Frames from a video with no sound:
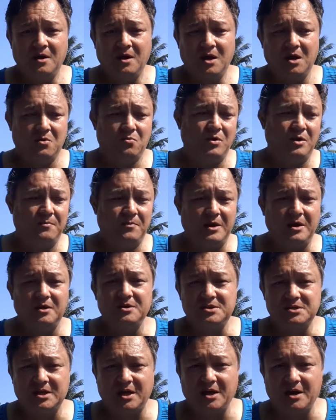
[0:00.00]
And then we've been
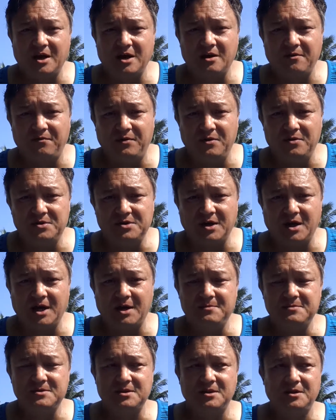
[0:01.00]
in Saigon a few
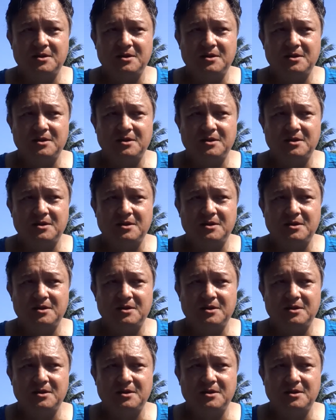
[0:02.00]
times